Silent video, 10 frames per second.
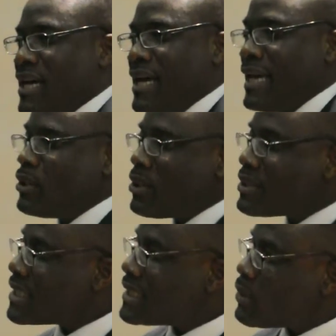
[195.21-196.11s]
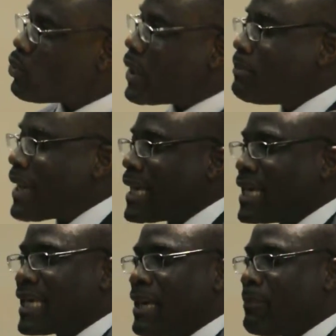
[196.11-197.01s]
And they looked at it, went
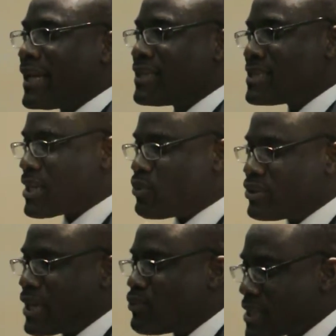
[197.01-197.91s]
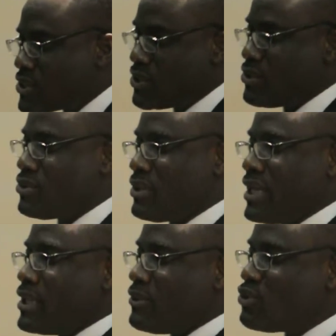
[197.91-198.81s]
back and came back and said, we're going to arrest
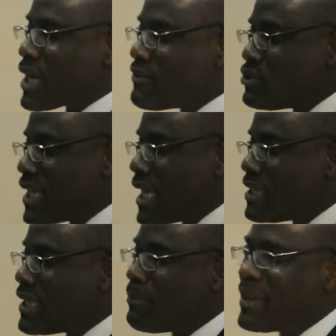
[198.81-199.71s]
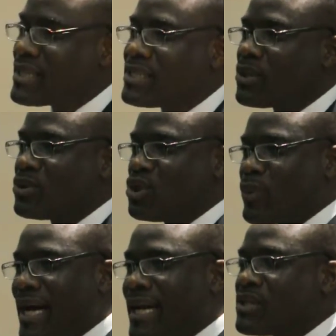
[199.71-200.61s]
you. You traveled to Canada and Mexico
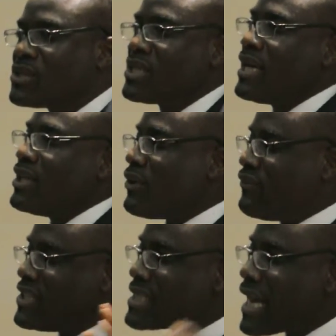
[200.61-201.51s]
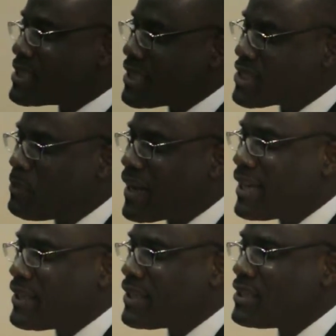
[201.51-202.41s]
twice. Your visa has
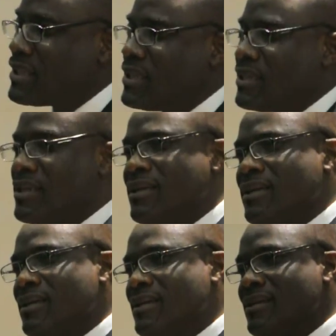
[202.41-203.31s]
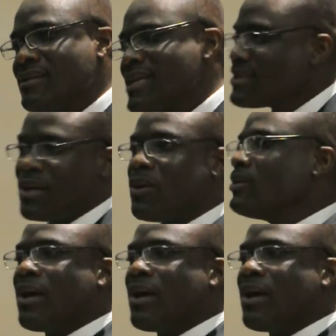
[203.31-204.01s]
expired. So I said, oh